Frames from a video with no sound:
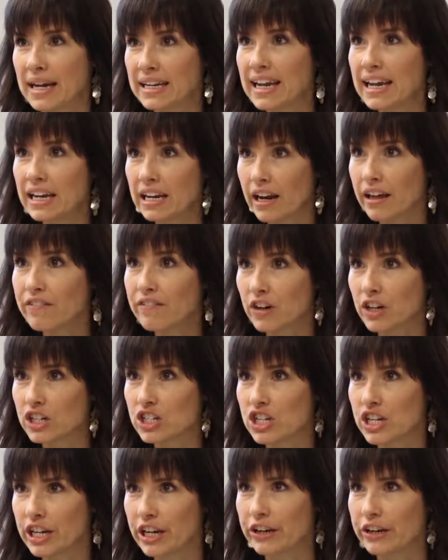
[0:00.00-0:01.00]
day-to-day
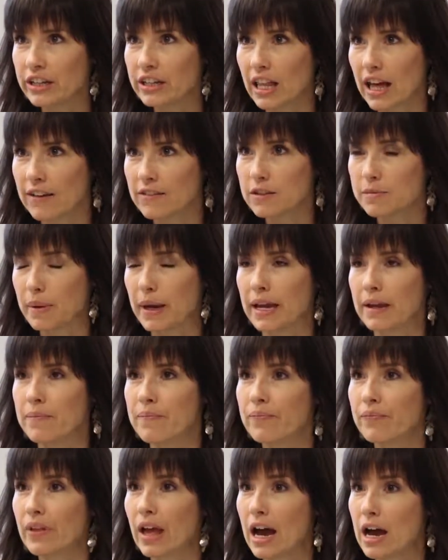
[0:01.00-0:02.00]
function here at Lifespan,
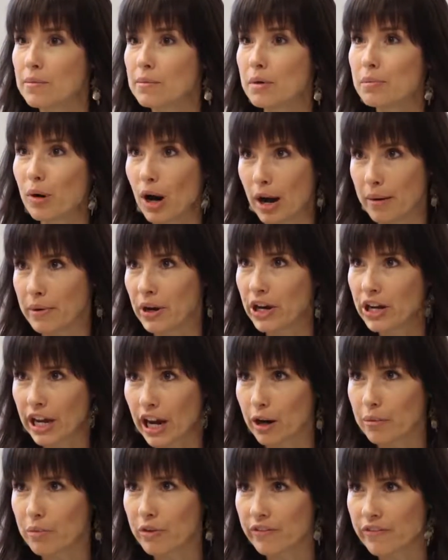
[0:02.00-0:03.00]
I'm a primary
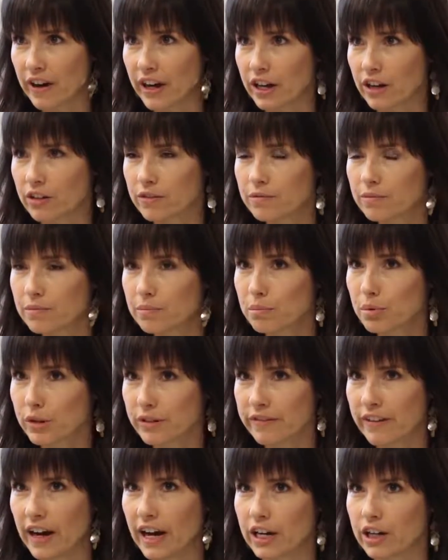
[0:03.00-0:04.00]
care
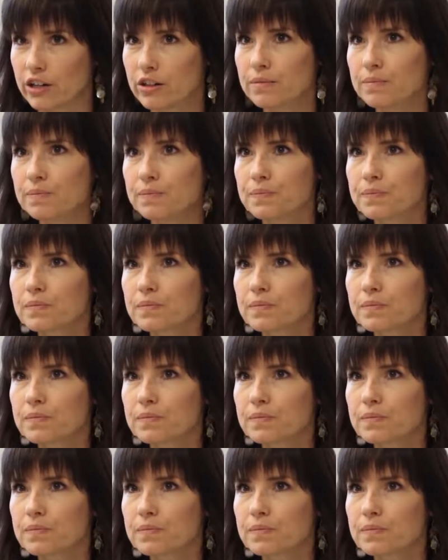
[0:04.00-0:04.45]
provider.